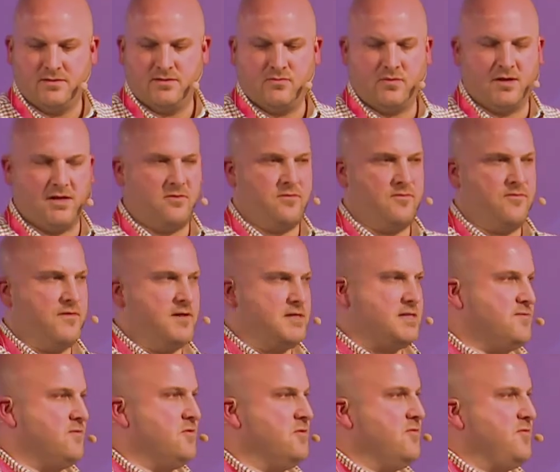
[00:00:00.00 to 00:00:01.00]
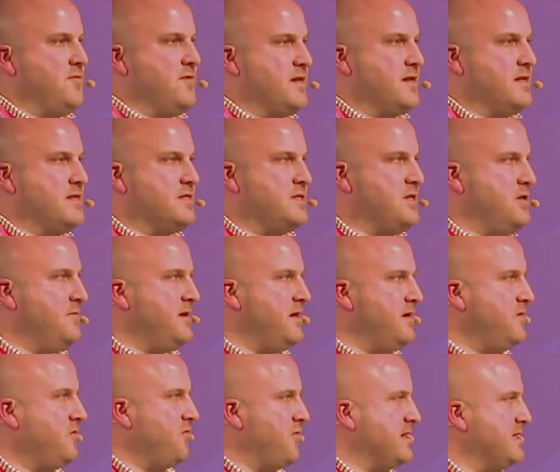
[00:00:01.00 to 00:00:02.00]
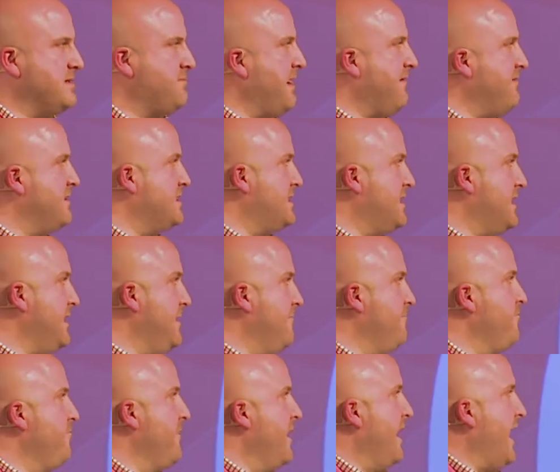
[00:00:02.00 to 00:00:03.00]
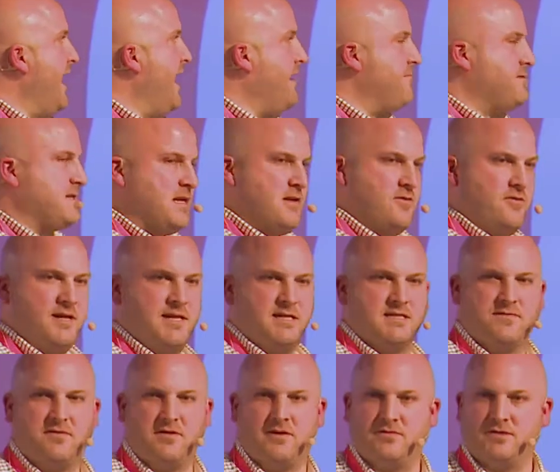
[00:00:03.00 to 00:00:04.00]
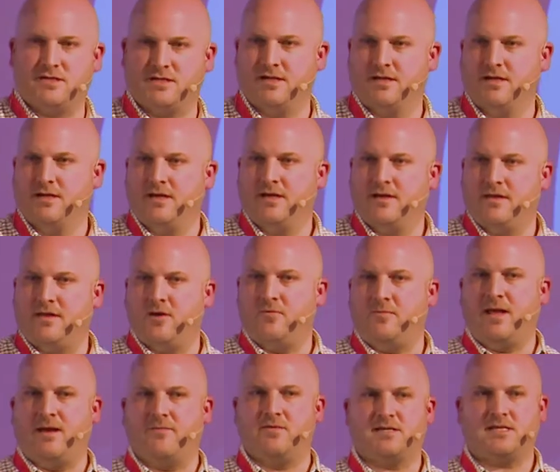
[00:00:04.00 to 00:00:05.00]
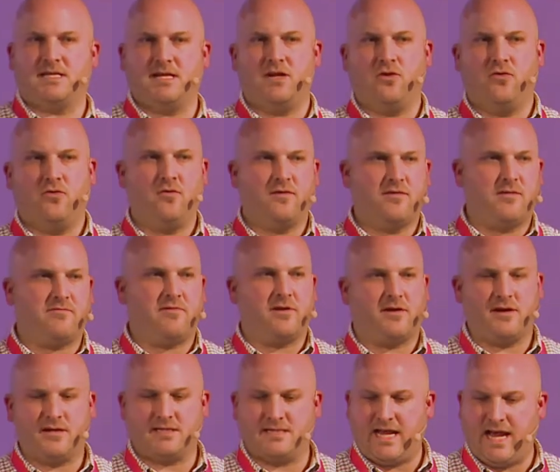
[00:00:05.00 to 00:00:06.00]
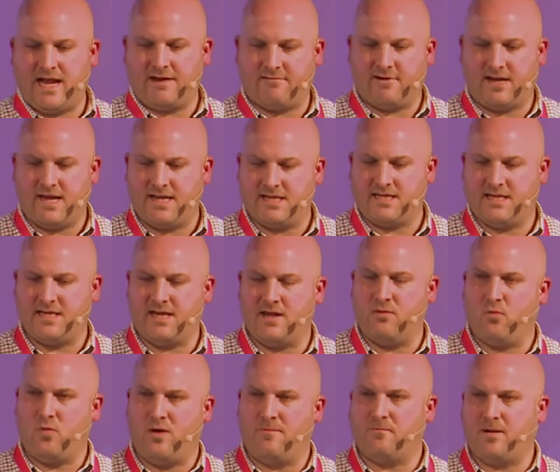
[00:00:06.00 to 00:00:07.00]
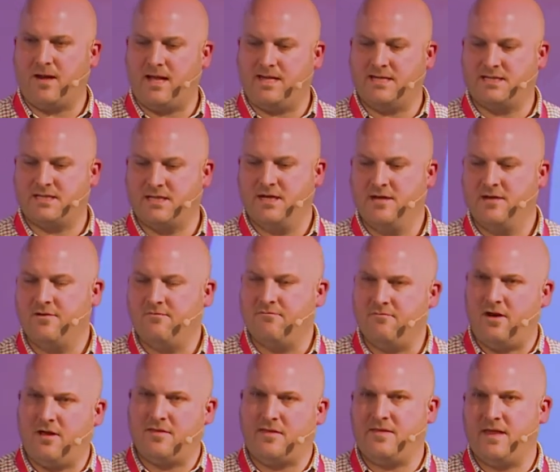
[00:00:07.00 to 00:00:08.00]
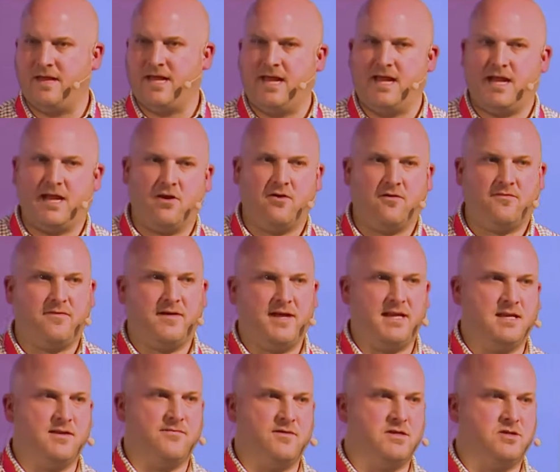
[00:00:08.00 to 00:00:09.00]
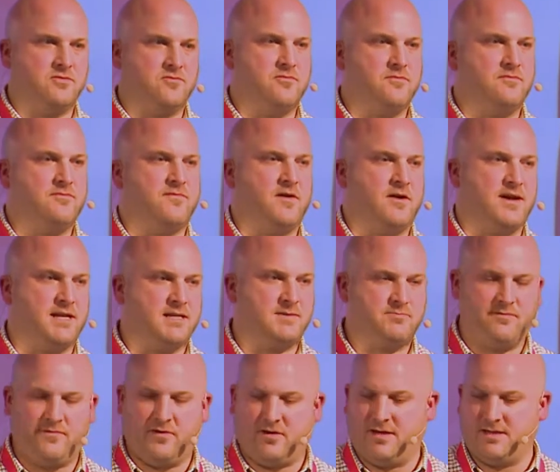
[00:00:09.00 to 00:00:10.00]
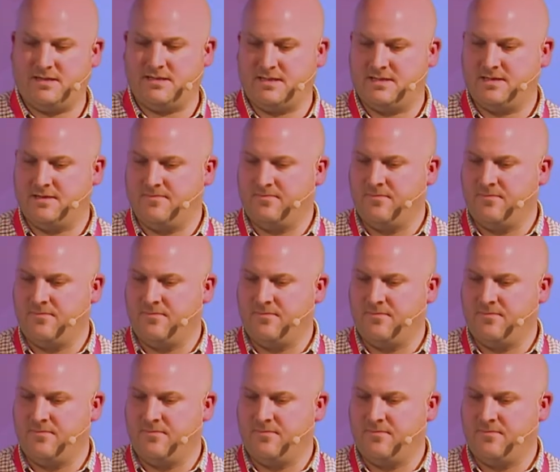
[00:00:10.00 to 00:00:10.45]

Well, first of all, for the consumer, transparency and absolute ease of use. They'll be able to see all of the products aggregated in one place rather than hitting off individual finance providers.